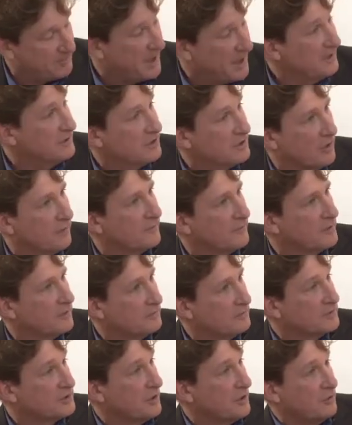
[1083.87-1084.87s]
paint over
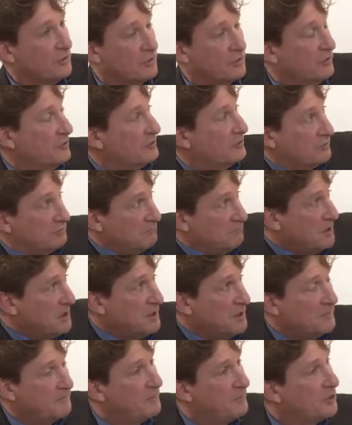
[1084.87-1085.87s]
them, so you could
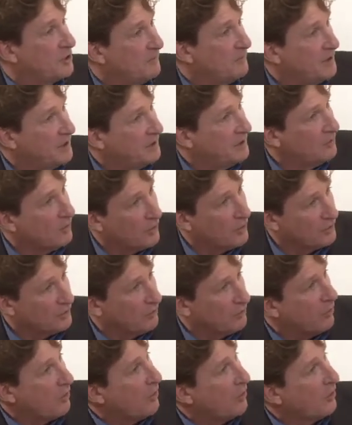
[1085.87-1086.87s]
put them on
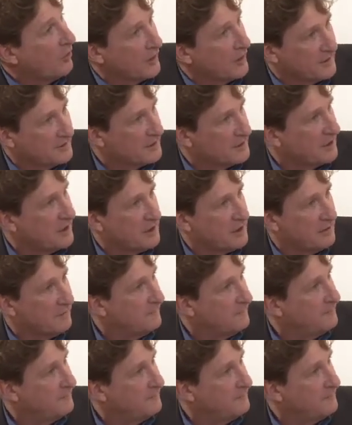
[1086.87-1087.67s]
the wall as a kind